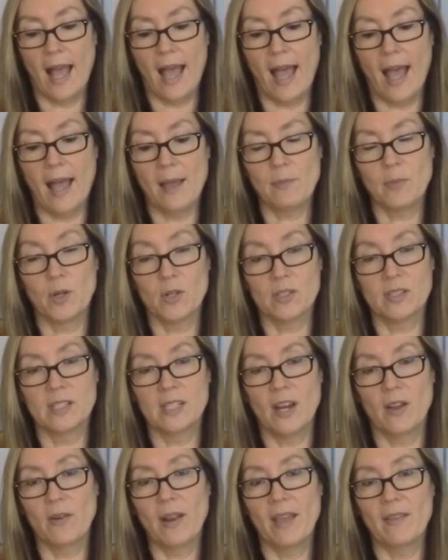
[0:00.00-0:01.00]
I
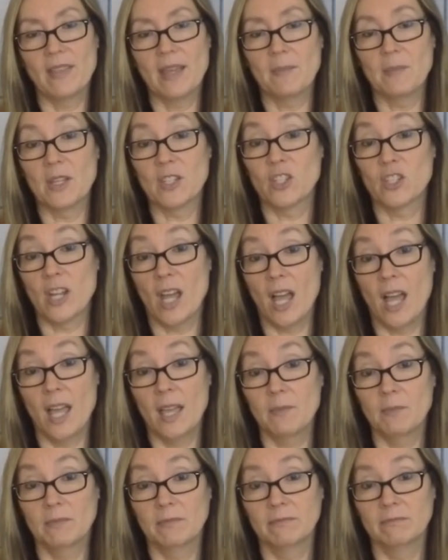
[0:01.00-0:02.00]
personally don't have that much
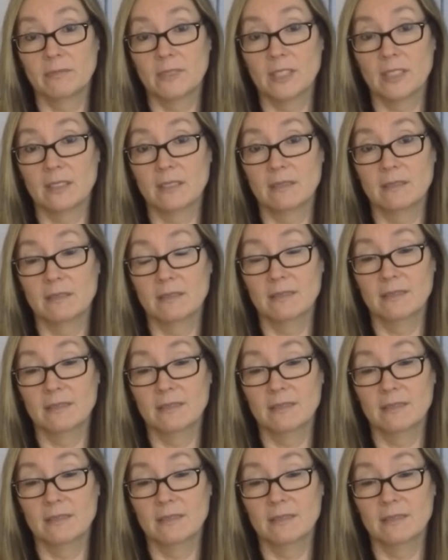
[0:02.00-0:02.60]
time to